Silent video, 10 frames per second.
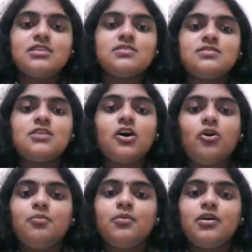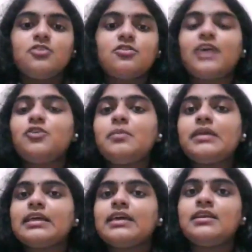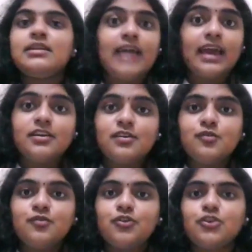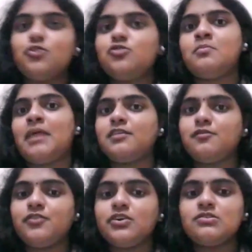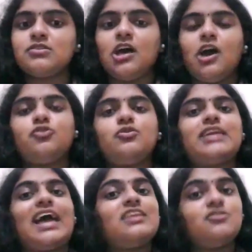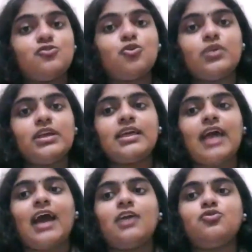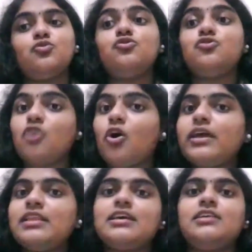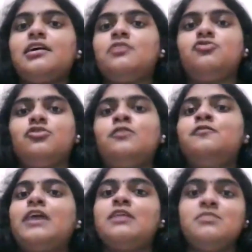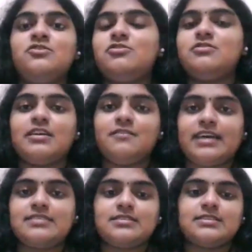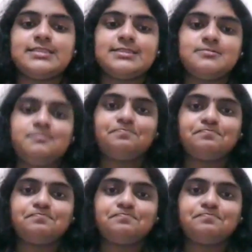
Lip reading: So try to bring in a narrative, use metaphors to tell a story and to draw in the attention of admissions advisors.